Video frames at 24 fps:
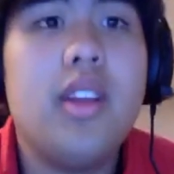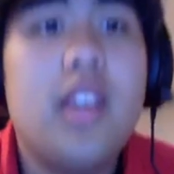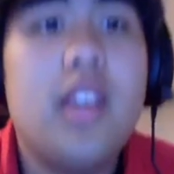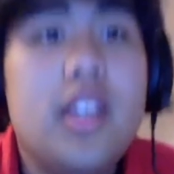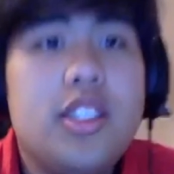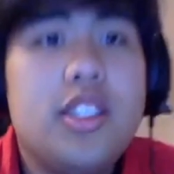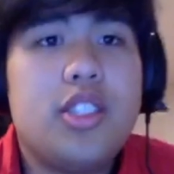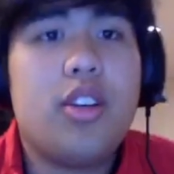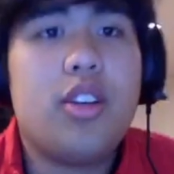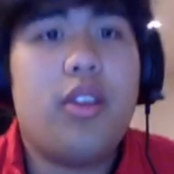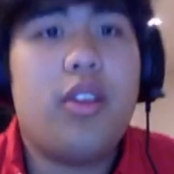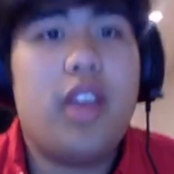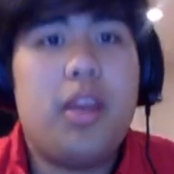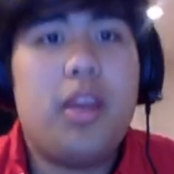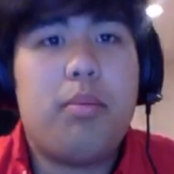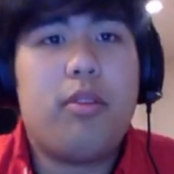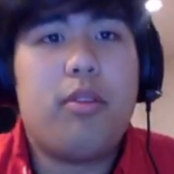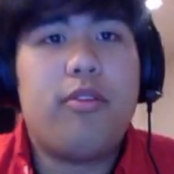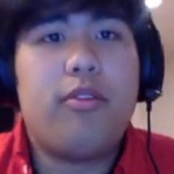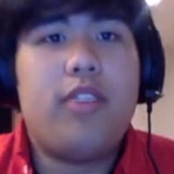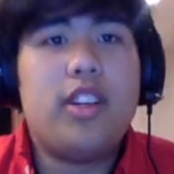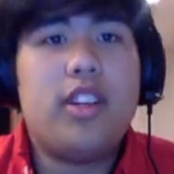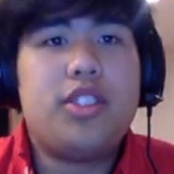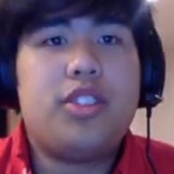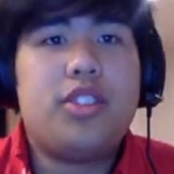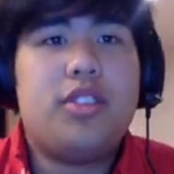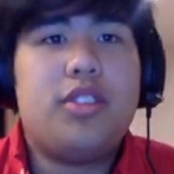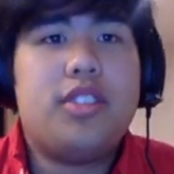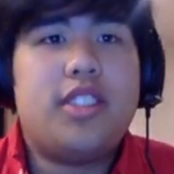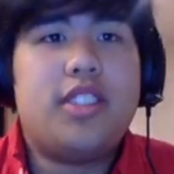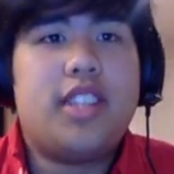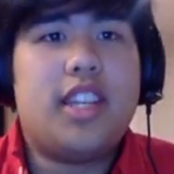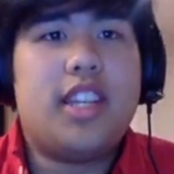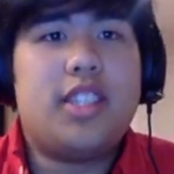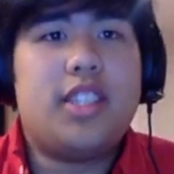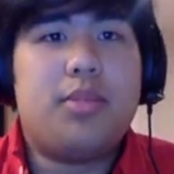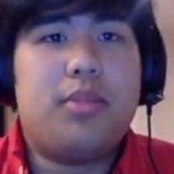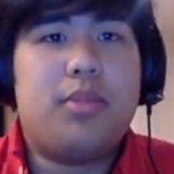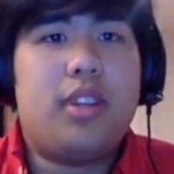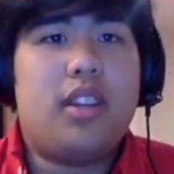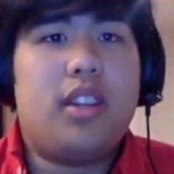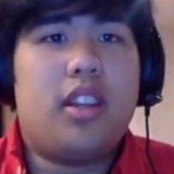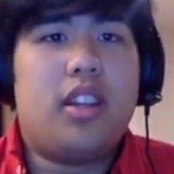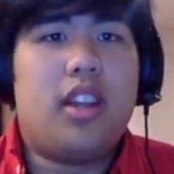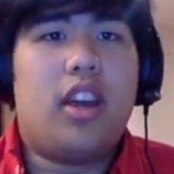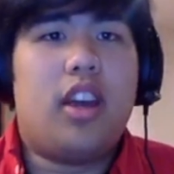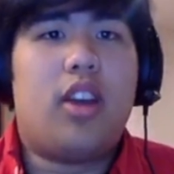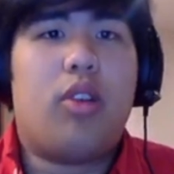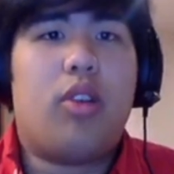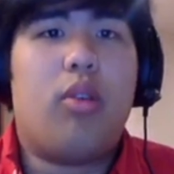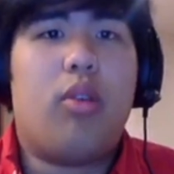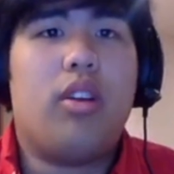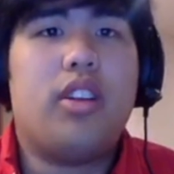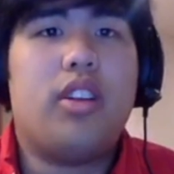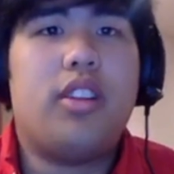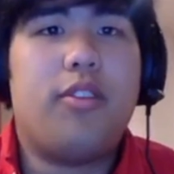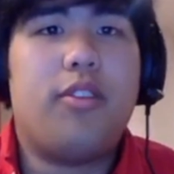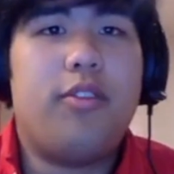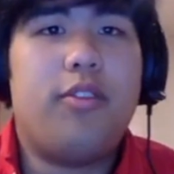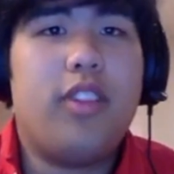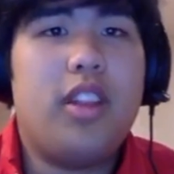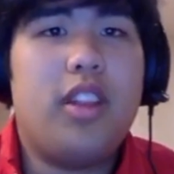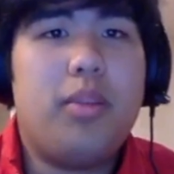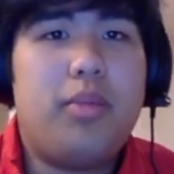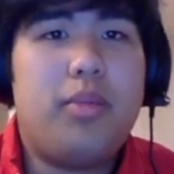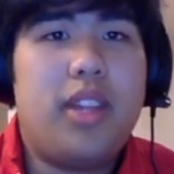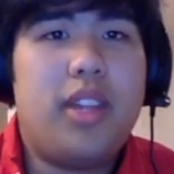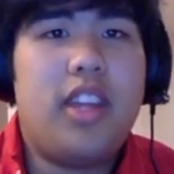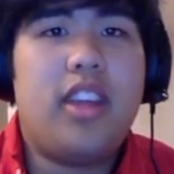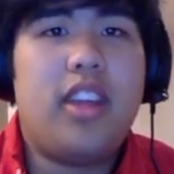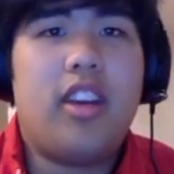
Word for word: So, a professional assessment, according to Philip D.